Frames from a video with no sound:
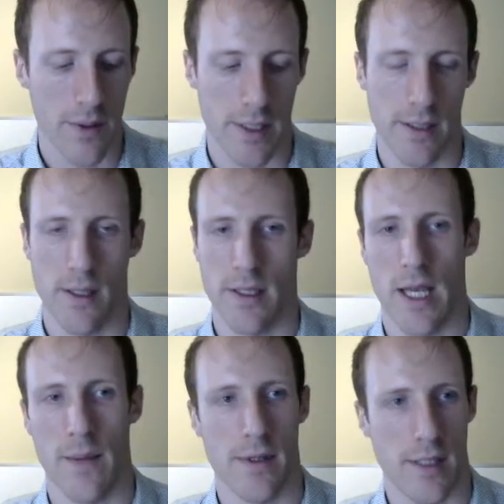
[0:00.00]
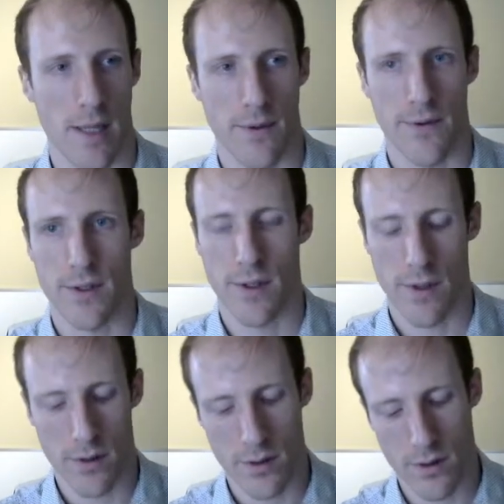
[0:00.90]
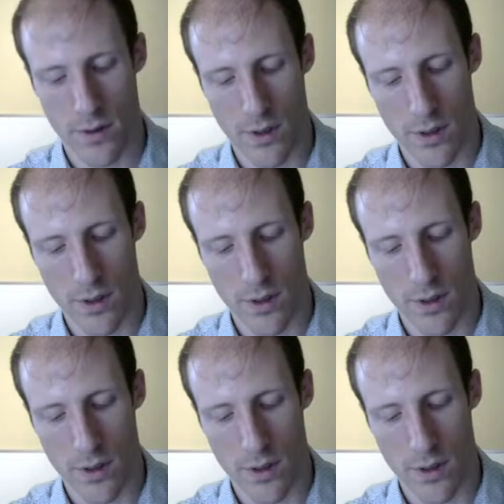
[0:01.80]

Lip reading: which is the same as depth first search.